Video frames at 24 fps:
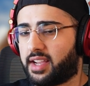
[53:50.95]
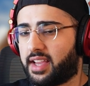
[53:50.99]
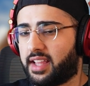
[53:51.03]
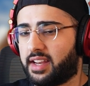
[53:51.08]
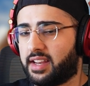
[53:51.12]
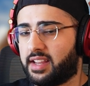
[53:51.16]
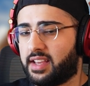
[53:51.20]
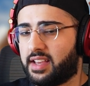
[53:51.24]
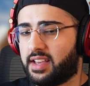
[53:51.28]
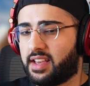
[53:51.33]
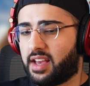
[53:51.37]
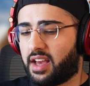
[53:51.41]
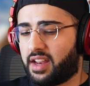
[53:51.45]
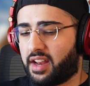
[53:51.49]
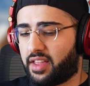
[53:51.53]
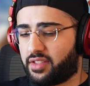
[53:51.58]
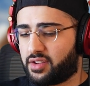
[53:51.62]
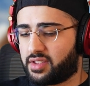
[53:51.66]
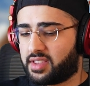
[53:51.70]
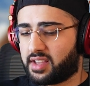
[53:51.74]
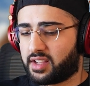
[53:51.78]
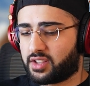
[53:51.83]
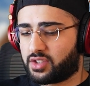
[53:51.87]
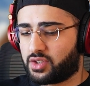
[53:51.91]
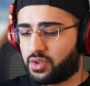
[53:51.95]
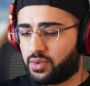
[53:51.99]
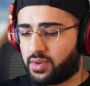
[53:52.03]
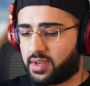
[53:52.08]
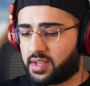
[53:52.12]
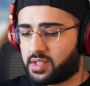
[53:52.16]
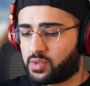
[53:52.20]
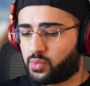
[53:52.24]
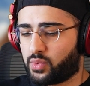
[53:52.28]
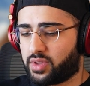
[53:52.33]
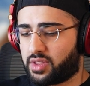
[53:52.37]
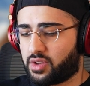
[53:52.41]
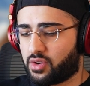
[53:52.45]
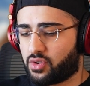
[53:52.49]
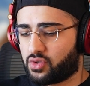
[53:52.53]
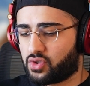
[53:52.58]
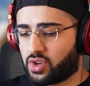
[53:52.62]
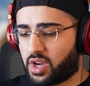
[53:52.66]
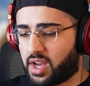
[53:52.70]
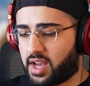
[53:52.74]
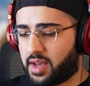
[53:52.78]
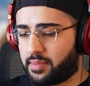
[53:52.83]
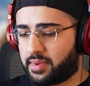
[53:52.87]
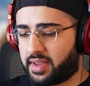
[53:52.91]
And another thing too is with your
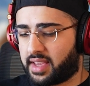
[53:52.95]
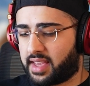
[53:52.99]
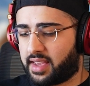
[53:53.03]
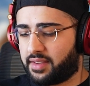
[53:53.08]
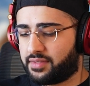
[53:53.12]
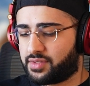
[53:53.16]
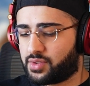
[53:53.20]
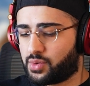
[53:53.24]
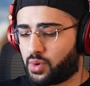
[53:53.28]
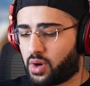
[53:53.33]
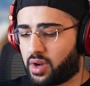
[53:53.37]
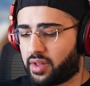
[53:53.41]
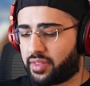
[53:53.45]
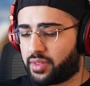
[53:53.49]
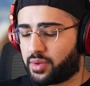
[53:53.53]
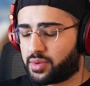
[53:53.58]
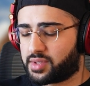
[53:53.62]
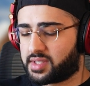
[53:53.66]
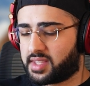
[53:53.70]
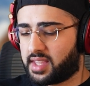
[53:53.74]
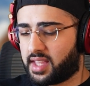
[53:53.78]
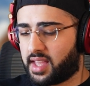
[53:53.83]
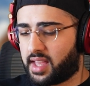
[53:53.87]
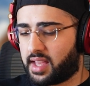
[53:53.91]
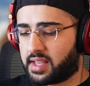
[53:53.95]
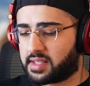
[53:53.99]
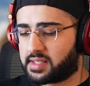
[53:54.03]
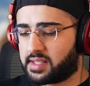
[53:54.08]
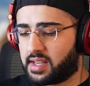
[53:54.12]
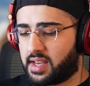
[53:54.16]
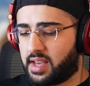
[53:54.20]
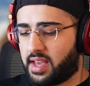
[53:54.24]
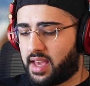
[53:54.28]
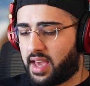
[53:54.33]
job, it gives you all those things.